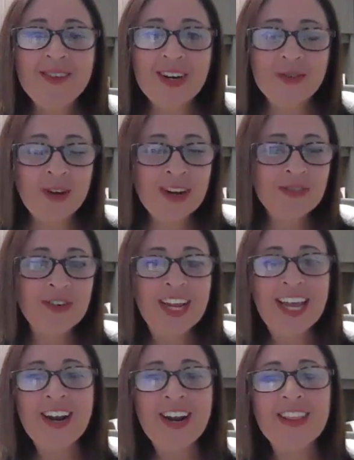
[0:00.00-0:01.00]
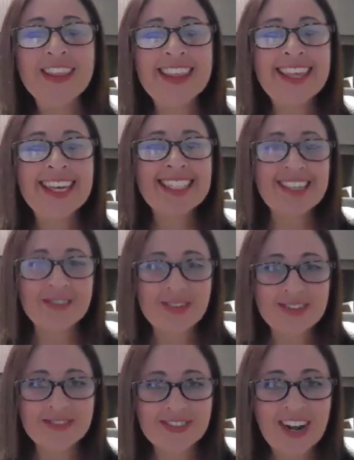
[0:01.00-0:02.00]
We don't want to forget all the things that
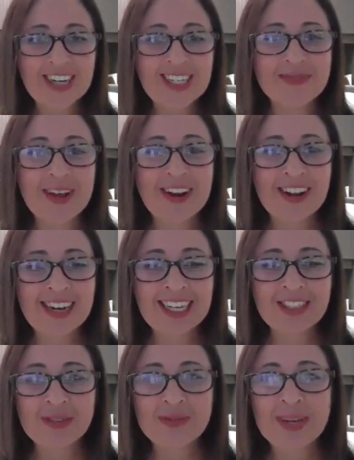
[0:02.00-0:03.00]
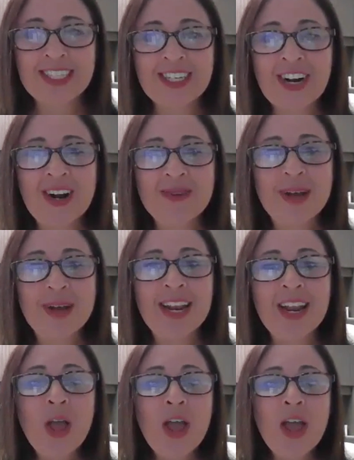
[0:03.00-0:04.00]
we've talked about on Hands from HR, but,
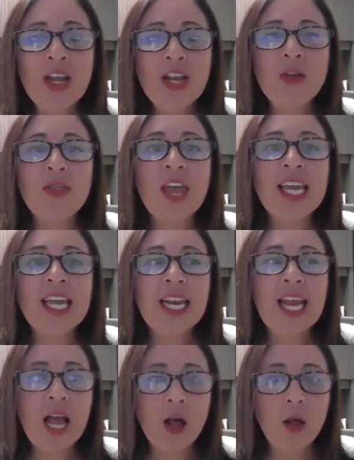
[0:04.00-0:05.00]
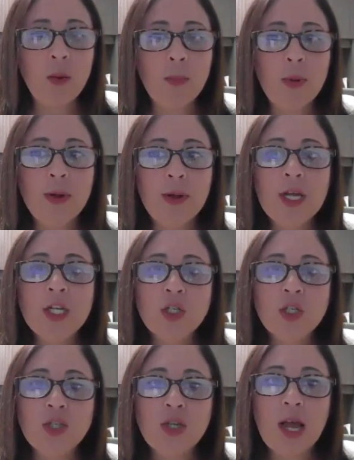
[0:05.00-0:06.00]
they can help.
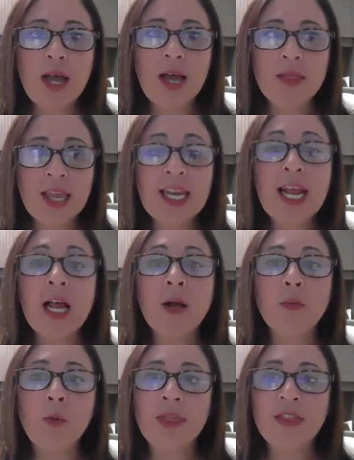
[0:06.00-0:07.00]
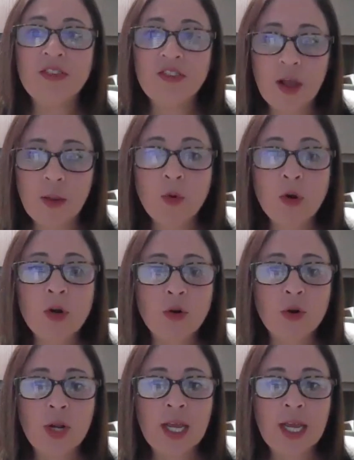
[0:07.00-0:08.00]
They can help with some
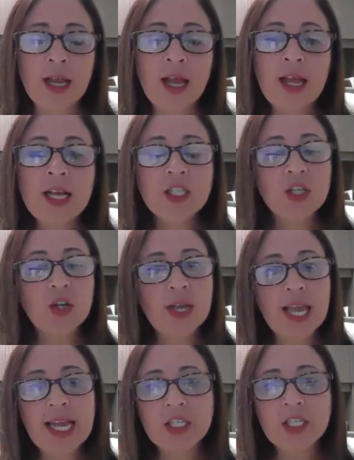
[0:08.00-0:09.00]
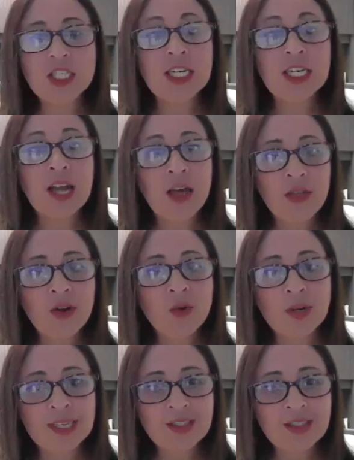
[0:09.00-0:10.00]
recruiting. So again, just another
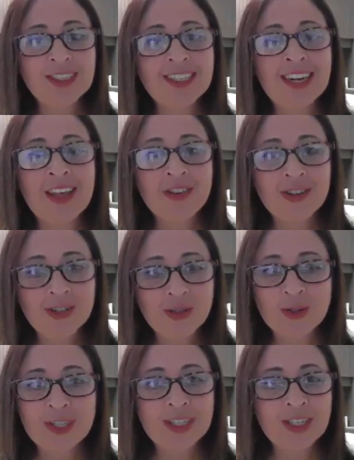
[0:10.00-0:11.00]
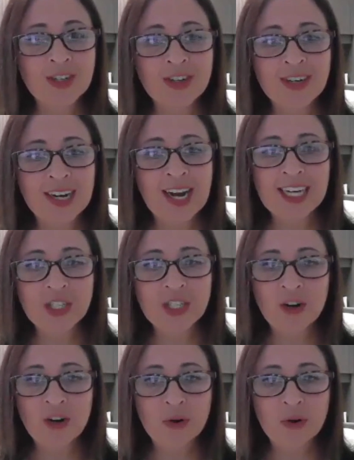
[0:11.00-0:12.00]
resource, another tool in your
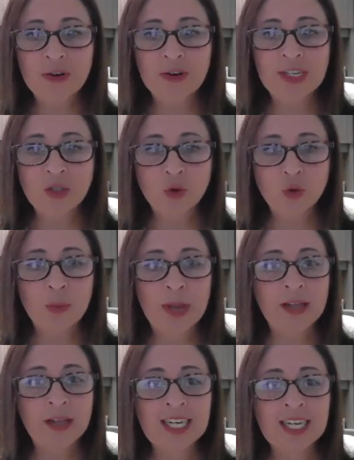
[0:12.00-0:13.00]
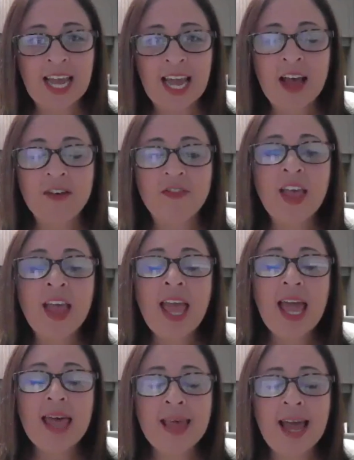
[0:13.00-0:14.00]
HR and recruiting tool belt to have.
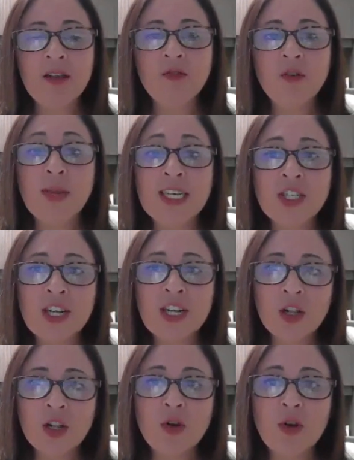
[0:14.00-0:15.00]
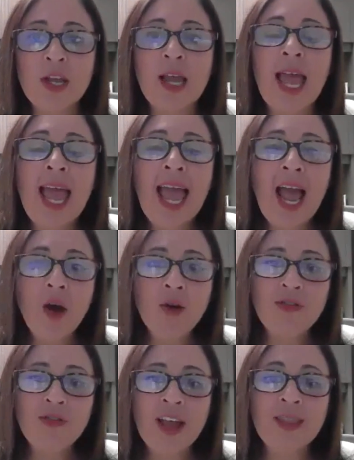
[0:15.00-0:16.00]
And that information, including how
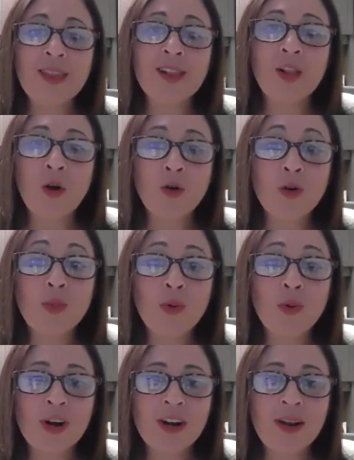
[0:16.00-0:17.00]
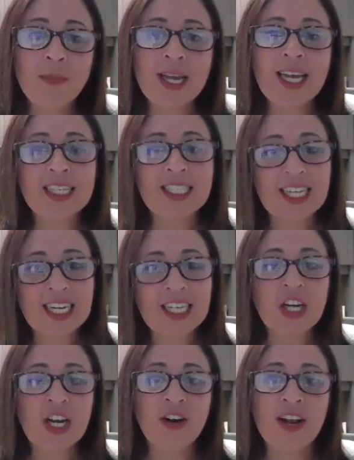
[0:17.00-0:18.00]
to find the local board, because
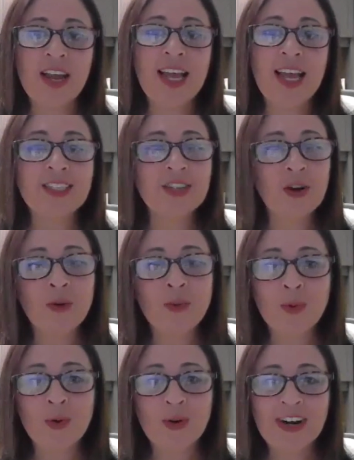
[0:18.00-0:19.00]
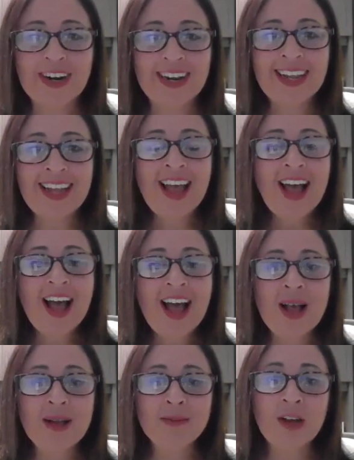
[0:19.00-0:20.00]
each area has their own board,
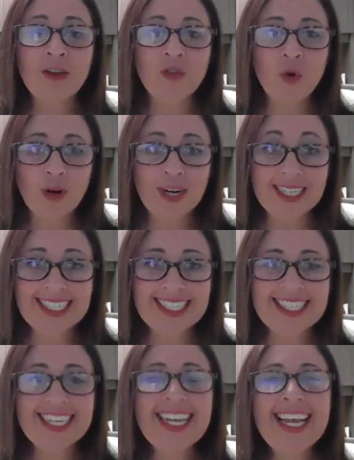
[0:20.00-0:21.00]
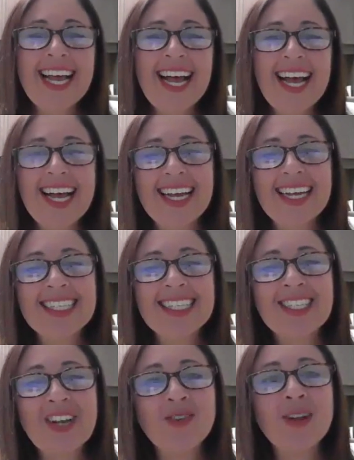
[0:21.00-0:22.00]
of course.
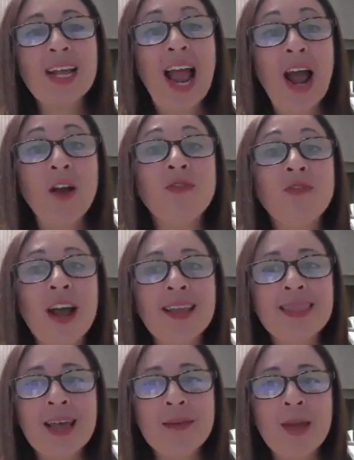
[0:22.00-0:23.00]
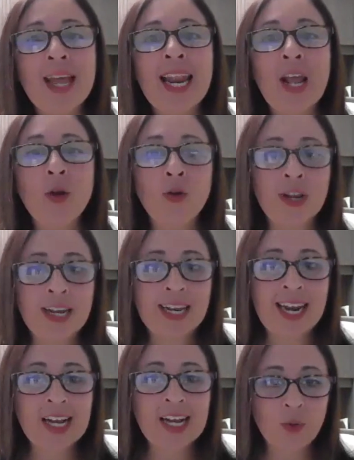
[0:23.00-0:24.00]
So how to find them and who to
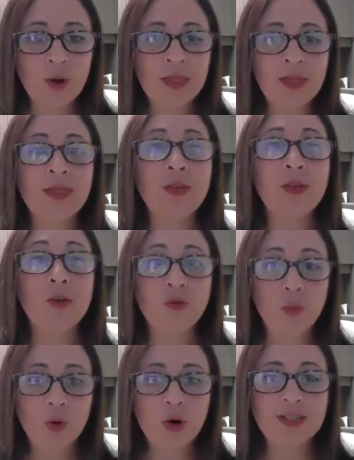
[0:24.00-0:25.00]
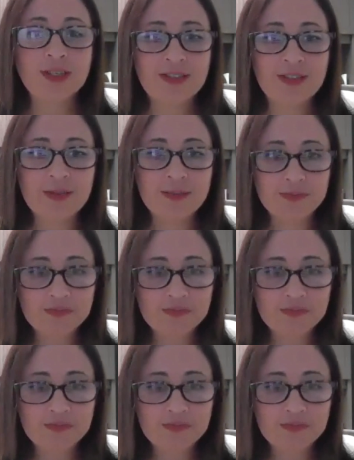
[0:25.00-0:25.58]
connect with at those boards.